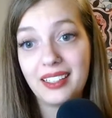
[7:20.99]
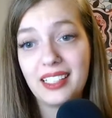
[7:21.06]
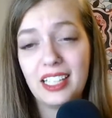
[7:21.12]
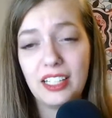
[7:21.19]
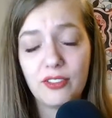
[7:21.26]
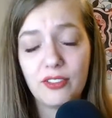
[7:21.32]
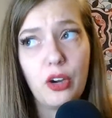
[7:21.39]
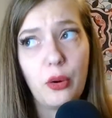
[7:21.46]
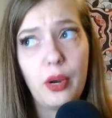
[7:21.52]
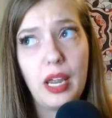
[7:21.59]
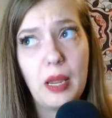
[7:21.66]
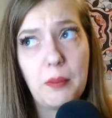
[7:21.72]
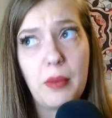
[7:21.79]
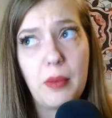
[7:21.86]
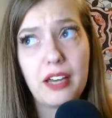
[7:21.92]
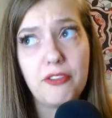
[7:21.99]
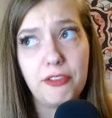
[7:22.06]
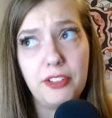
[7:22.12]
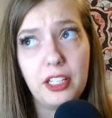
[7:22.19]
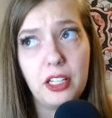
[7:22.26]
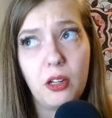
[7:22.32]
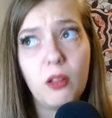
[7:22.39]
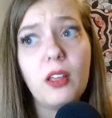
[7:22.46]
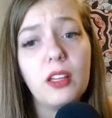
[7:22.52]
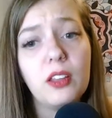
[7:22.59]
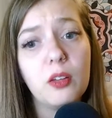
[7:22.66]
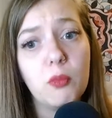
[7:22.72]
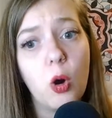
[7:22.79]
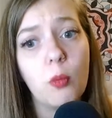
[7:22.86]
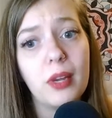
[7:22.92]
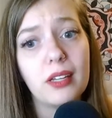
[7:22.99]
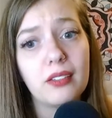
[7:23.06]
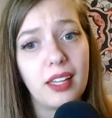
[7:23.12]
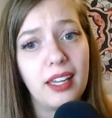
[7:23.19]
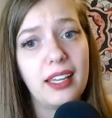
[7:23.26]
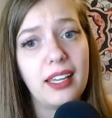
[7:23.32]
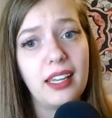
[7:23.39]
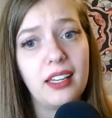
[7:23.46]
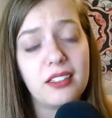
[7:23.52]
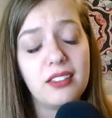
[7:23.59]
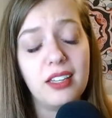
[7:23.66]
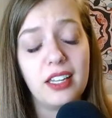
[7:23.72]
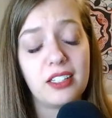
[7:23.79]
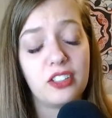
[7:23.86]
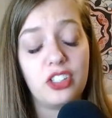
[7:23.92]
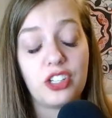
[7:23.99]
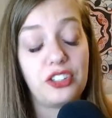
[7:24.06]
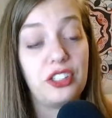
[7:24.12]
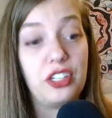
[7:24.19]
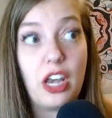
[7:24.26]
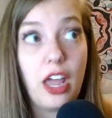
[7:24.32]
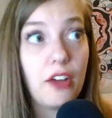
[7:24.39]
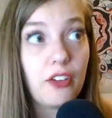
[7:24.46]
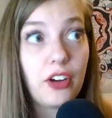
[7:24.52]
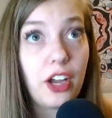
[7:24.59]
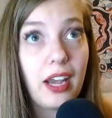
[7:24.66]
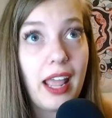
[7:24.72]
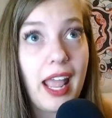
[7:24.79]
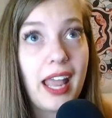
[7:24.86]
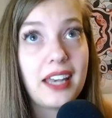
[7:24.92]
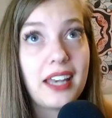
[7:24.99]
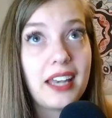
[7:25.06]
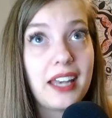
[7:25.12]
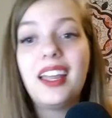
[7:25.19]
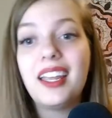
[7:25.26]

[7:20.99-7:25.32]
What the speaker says: Even though it might feel in the moment like it is just never going to end,